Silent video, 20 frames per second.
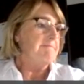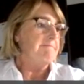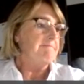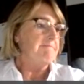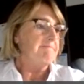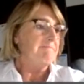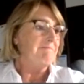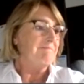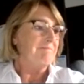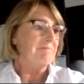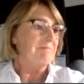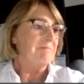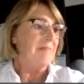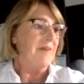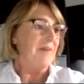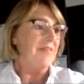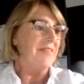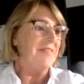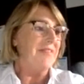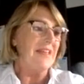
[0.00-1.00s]
I think that's
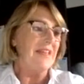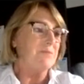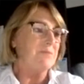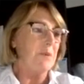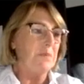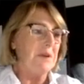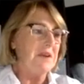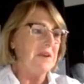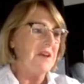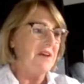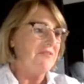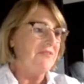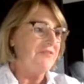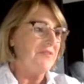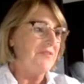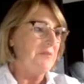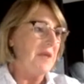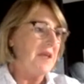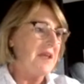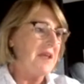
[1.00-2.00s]
probably enough for me,
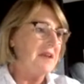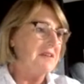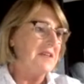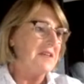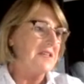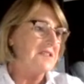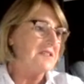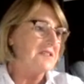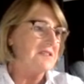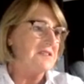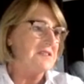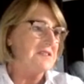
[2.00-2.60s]
unless